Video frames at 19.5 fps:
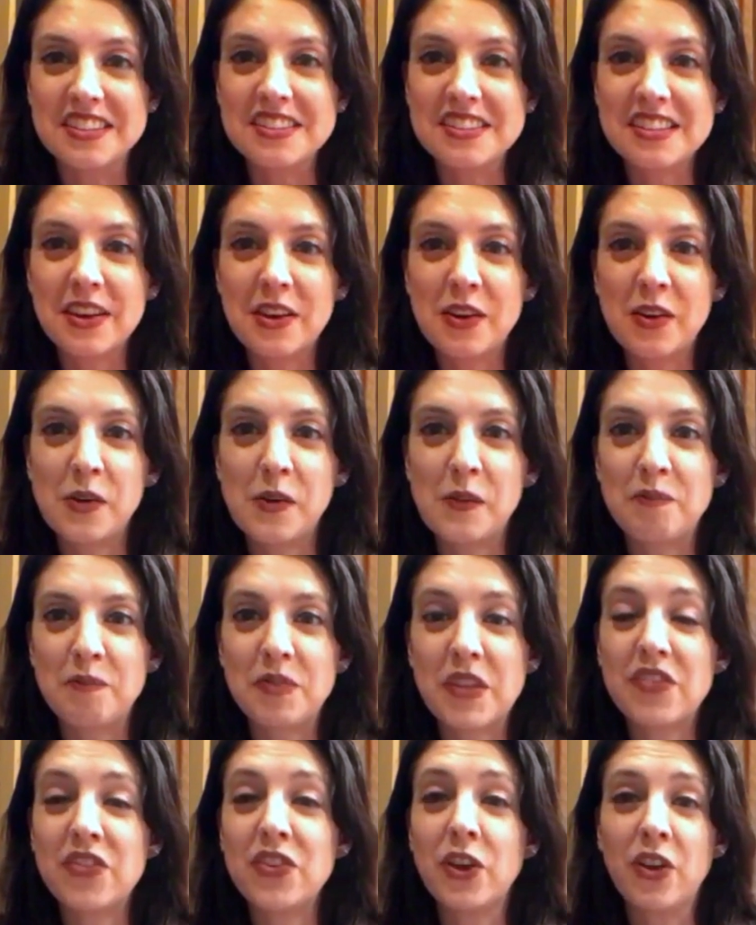So
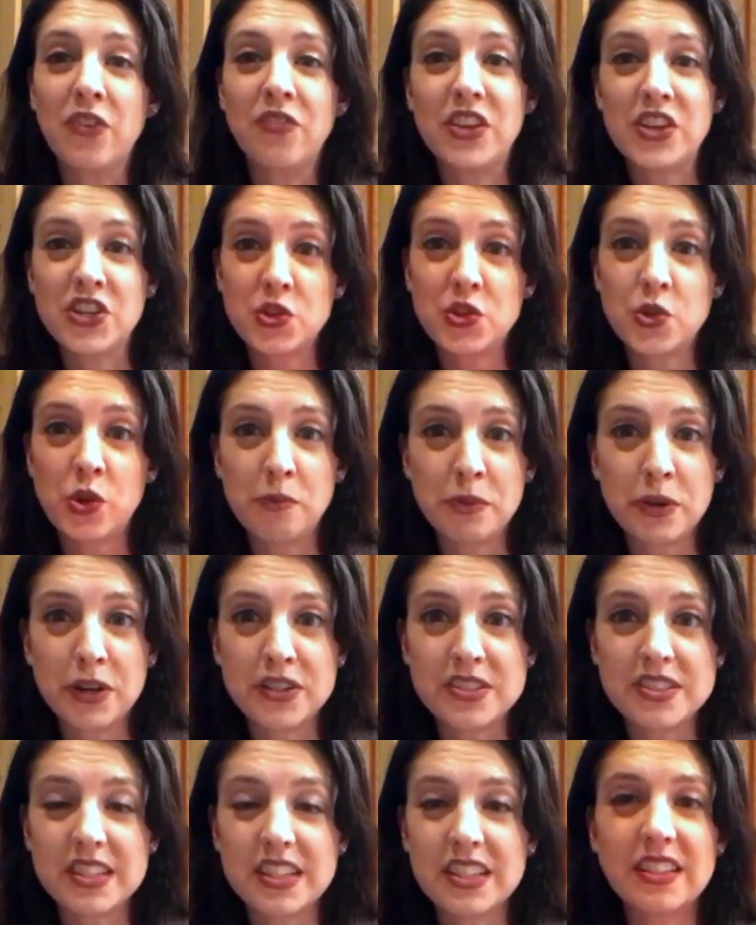if you're a visual
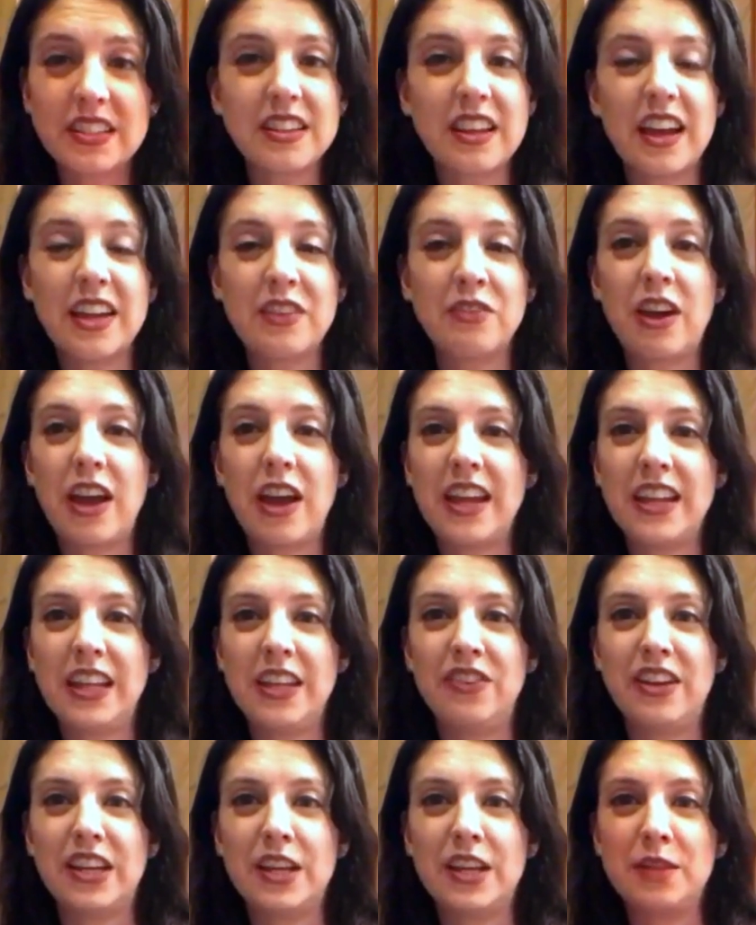person, I highly
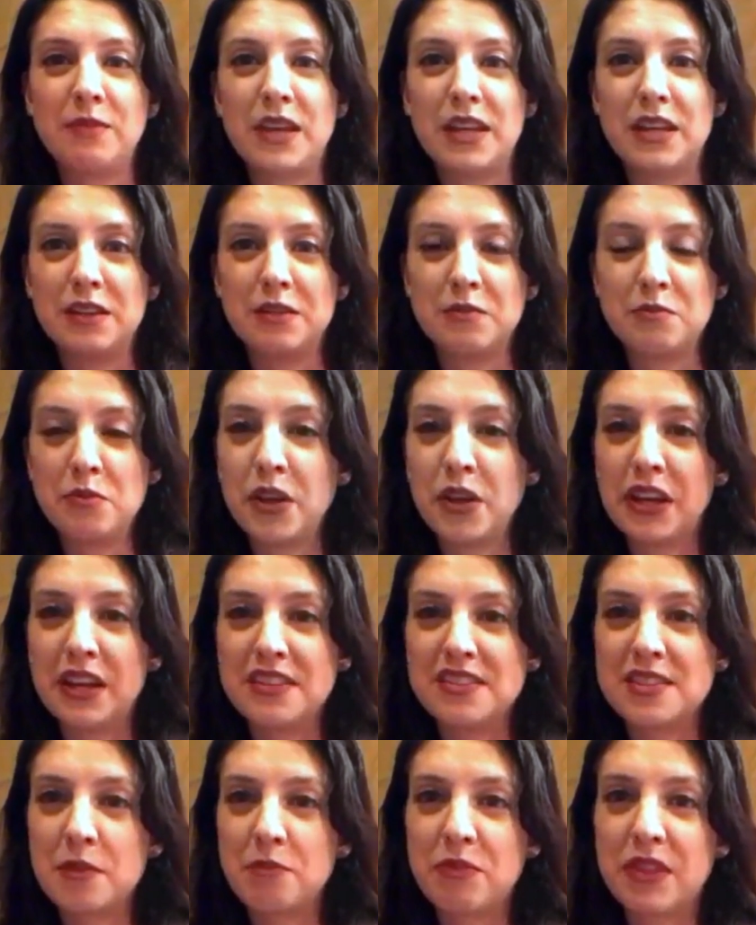recommend putting
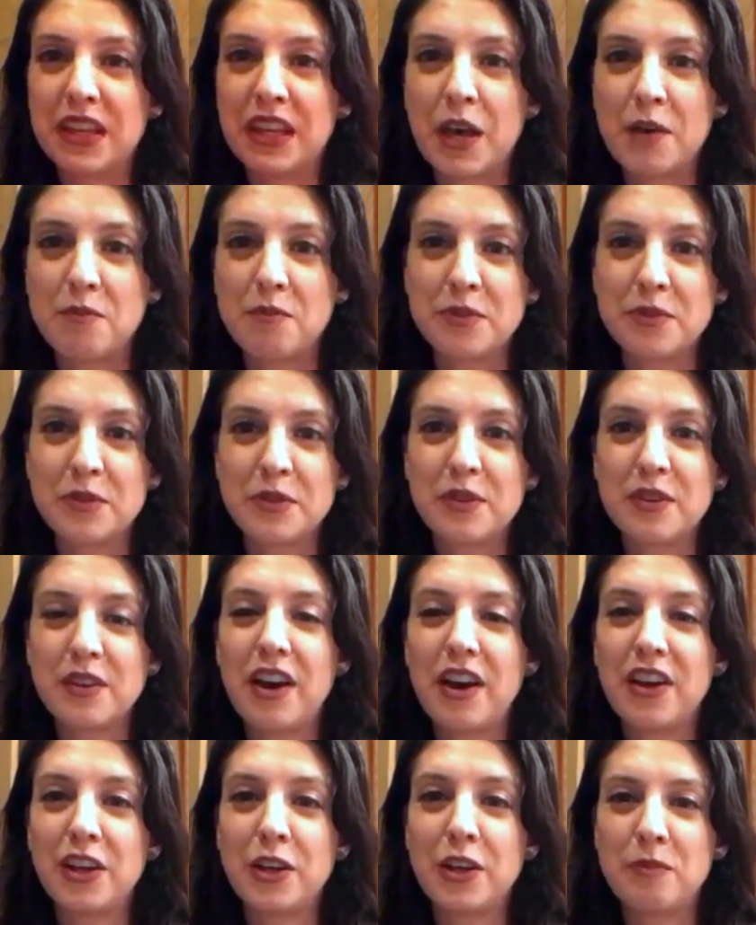something up
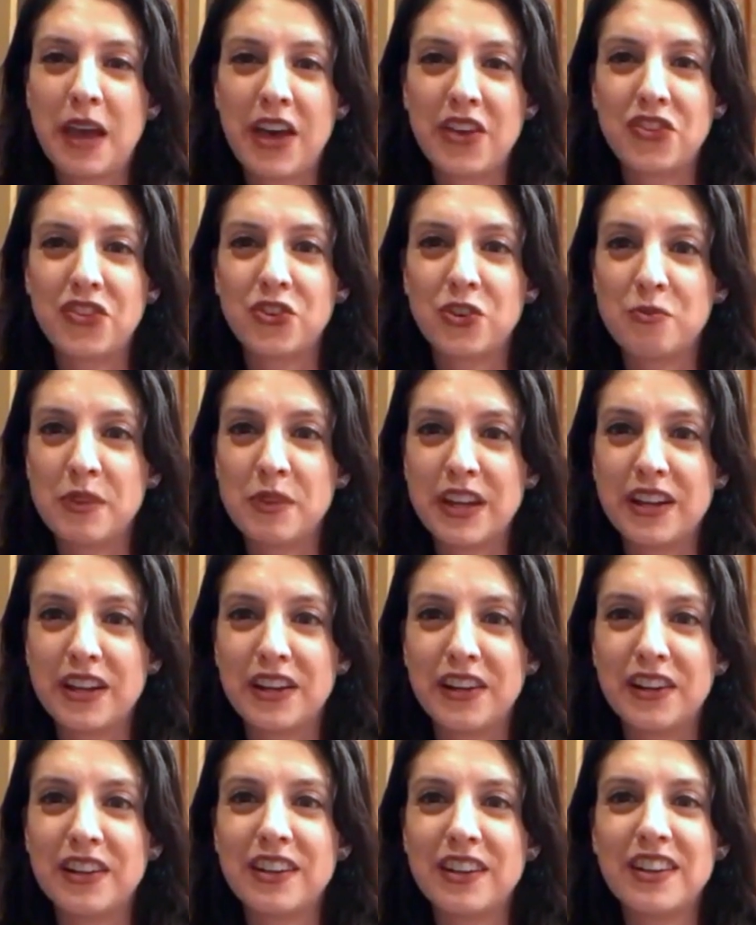on your bathroom
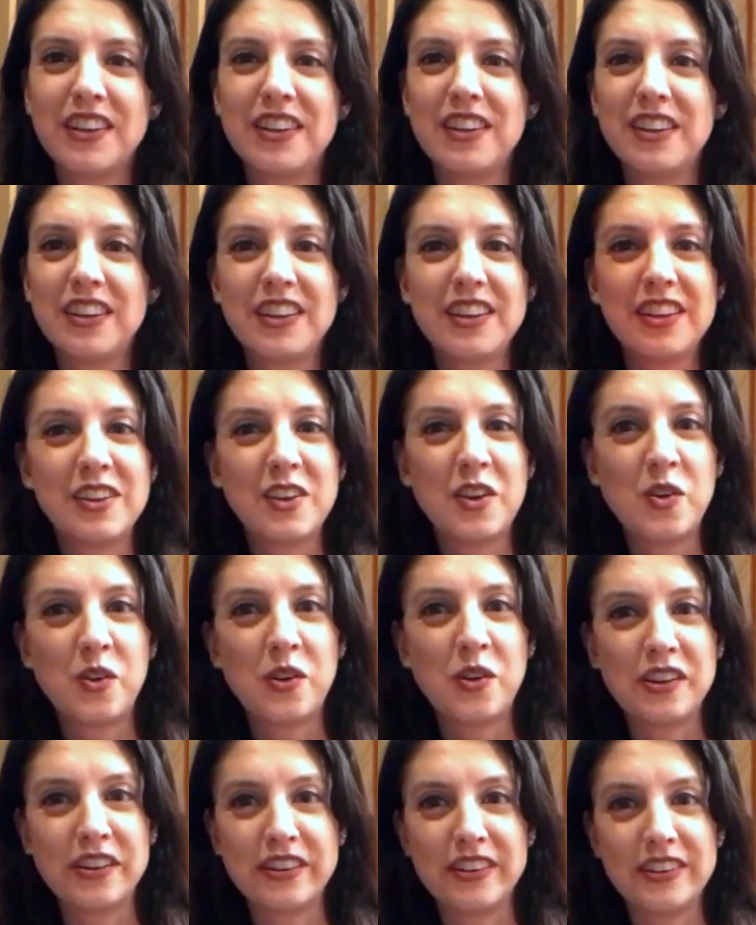mirror,
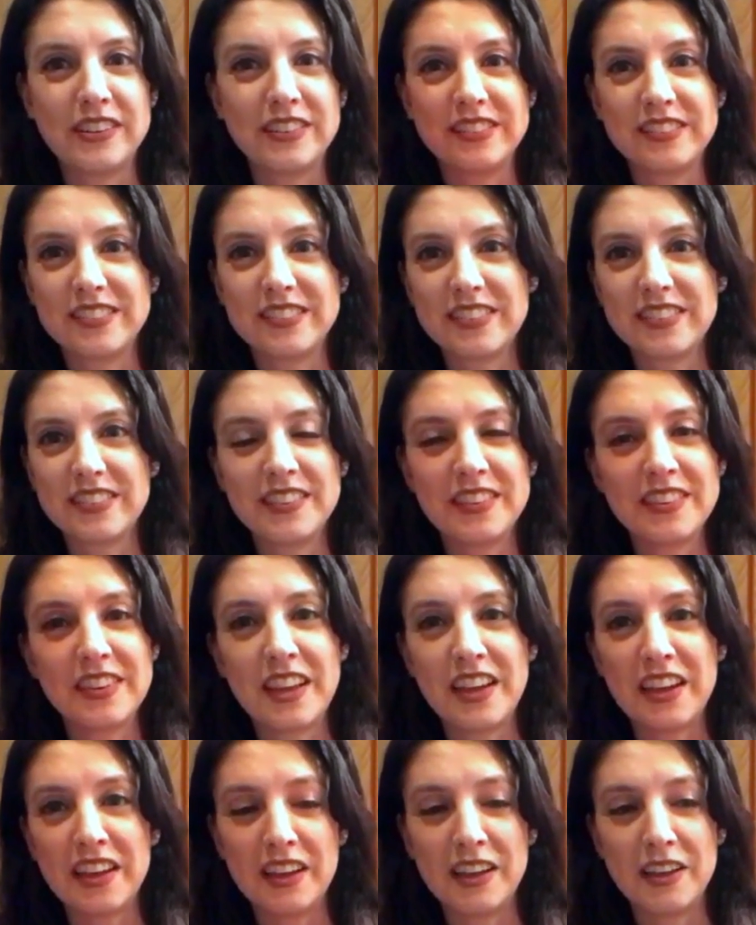or
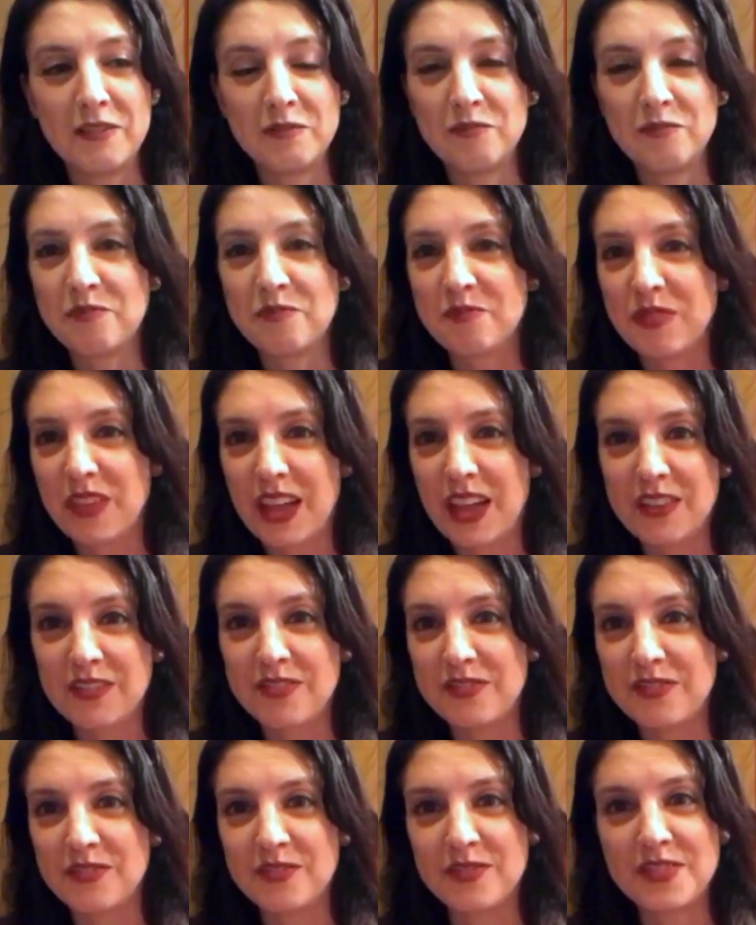I
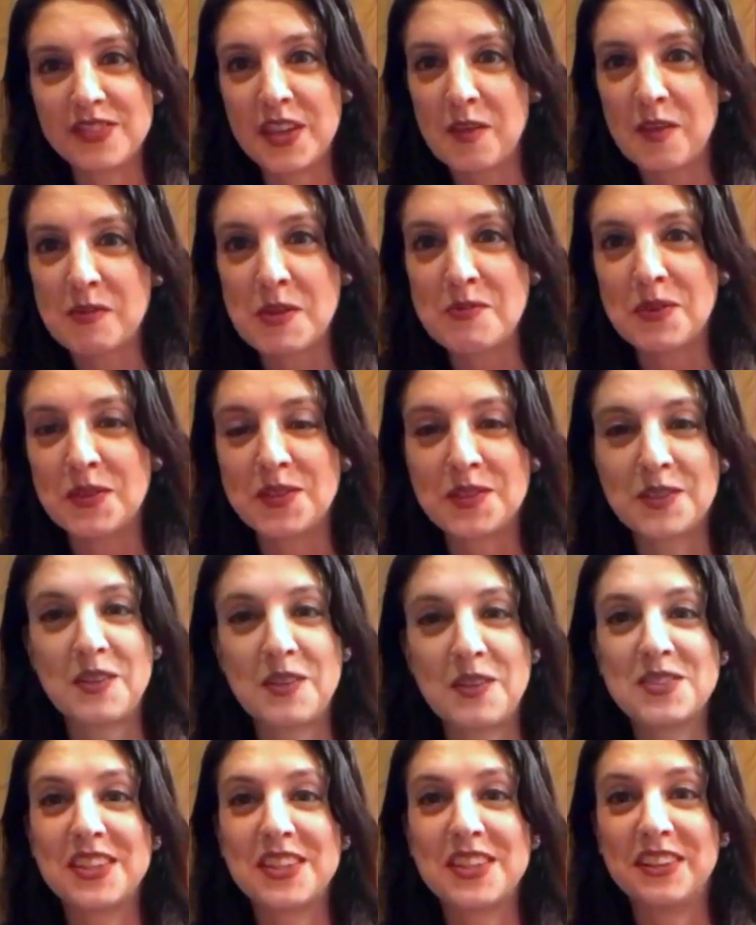tell people
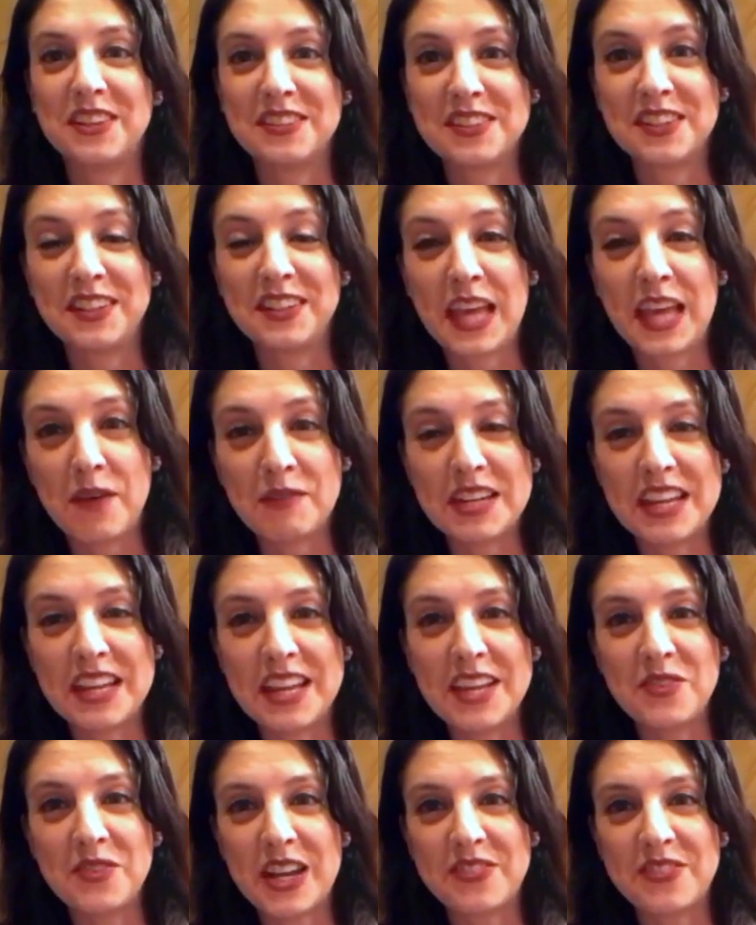sometimes to laminate
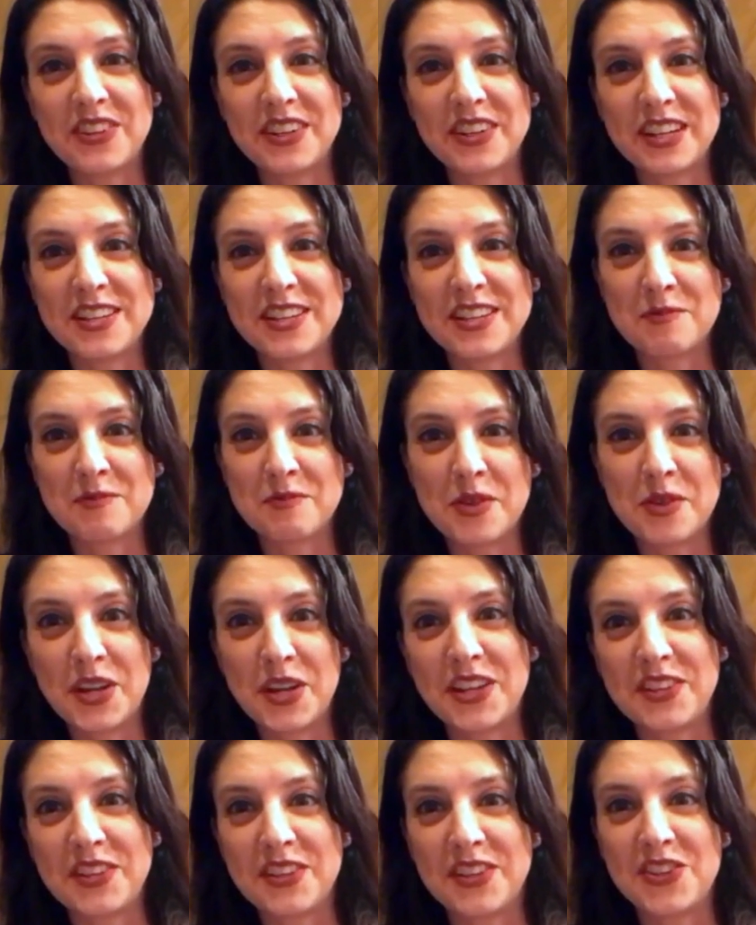whatever it is and put it
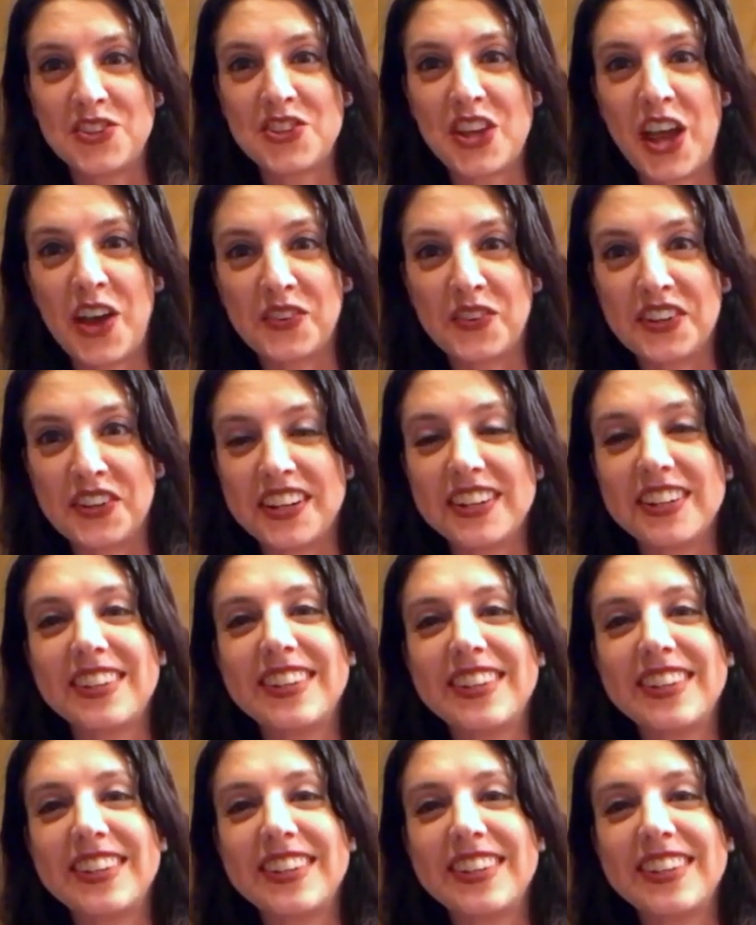in the shower,